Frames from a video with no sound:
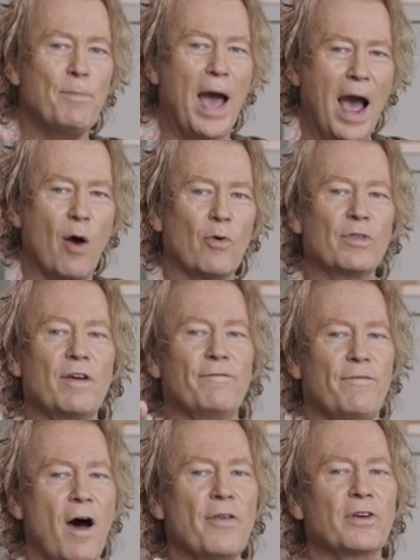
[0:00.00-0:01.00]
power that
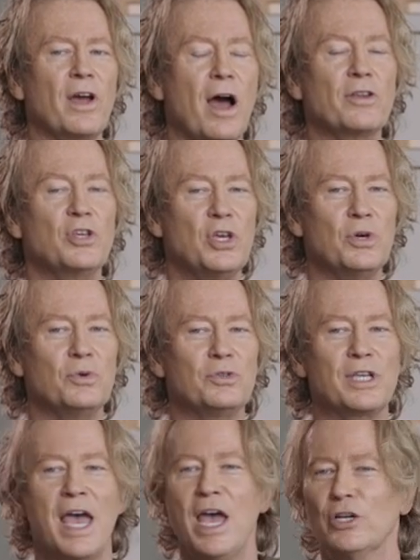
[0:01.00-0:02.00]
Father God
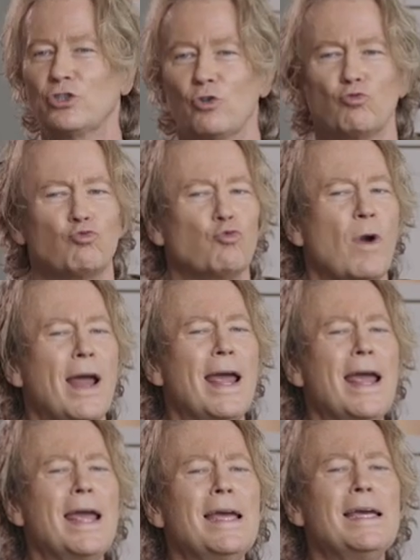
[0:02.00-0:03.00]
used to
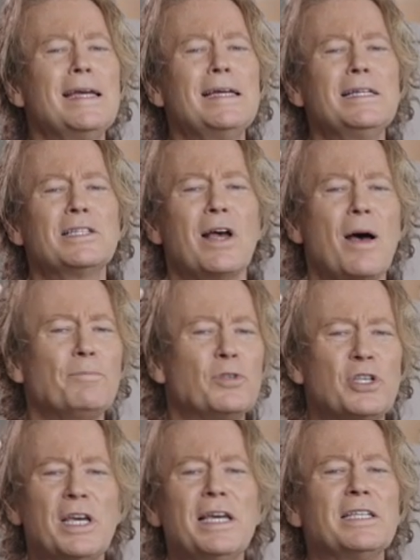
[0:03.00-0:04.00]
raise up
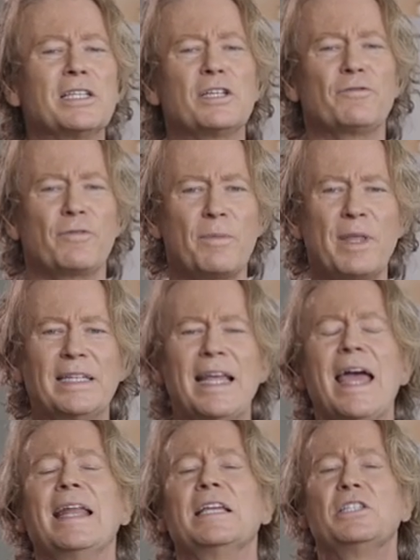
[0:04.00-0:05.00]
Jesus from the
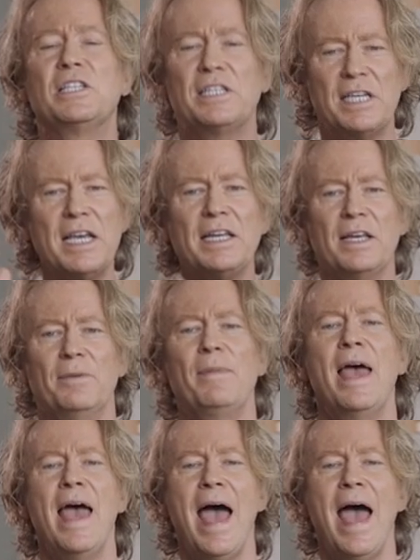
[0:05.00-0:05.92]
dead and seat him